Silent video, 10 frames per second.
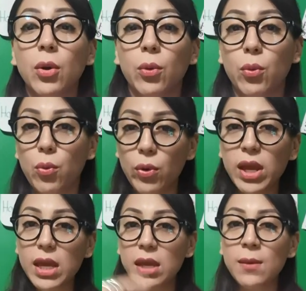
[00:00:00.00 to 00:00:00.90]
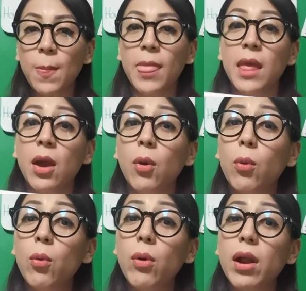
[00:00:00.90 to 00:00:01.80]
We
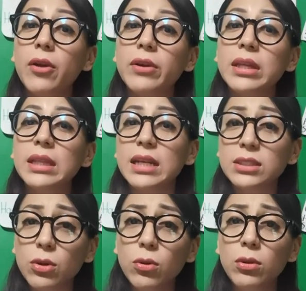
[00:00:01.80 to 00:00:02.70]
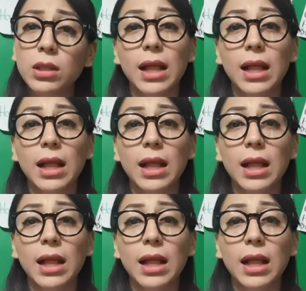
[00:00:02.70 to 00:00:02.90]
were in the school